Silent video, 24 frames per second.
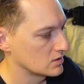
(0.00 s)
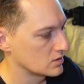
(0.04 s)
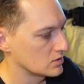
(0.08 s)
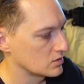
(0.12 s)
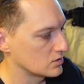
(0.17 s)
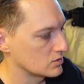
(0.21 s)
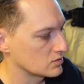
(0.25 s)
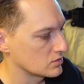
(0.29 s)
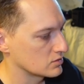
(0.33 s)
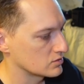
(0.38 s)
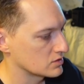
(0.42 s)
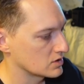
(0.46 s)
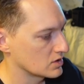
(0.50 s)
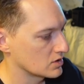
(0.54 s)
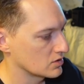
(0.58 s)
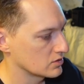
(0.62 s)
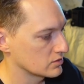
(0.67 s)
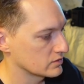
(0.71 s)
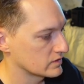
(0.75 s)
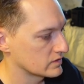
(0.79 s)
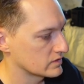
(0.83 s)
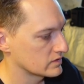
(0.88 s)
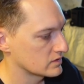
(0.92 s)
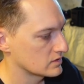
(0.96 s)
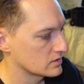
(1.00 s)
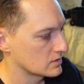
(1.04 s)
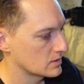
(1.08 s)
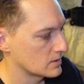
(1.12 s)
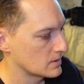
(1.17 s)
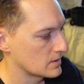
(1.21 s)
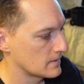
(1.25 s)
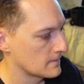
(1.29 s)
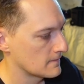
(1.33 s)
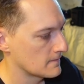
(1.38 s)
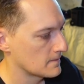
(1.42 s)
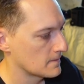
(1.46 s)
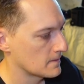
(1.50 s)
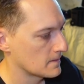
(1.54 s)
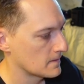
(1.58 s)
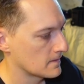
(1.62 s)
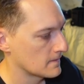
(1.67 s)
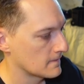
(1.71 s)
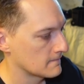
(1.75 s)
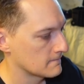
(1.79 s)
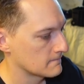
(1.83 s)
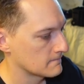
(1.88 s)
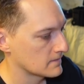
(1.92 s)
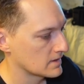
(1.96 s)
Uno, dos.
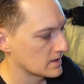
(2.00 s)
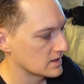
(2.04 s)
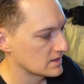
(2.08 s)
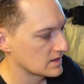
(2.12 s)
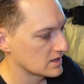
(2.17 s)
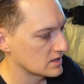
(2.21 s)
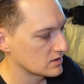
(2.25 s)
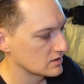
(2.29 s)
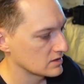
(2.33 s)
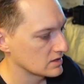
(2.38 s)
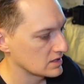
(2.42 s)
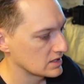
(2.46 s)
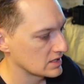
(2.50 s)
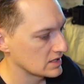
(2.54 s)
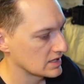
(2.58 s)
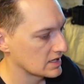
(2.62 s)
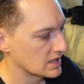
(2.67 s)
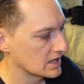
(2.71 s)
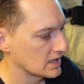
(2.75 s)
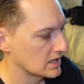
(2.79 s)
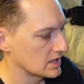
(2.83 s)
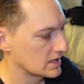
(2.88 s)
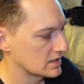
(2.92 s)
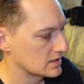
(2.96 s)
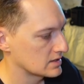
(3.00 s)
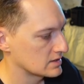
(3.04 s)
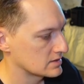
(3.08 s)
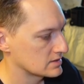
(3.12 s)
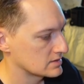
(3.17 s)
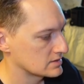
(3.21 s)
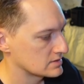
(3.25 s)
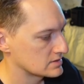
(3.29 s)
And then I'll hit it again.